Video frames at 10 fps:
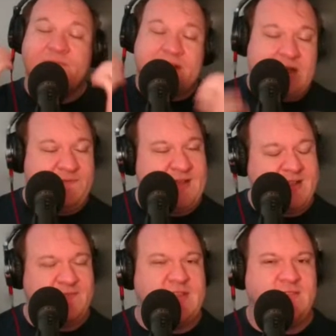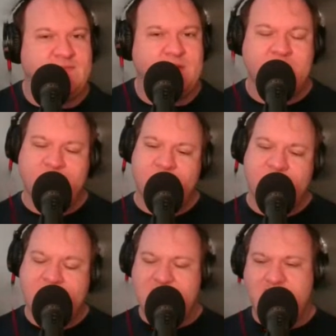used very effectively as a villain
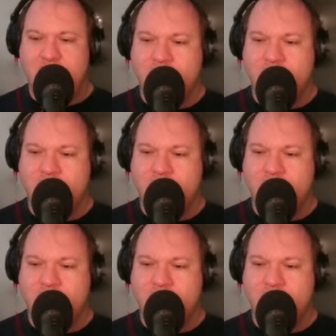for a very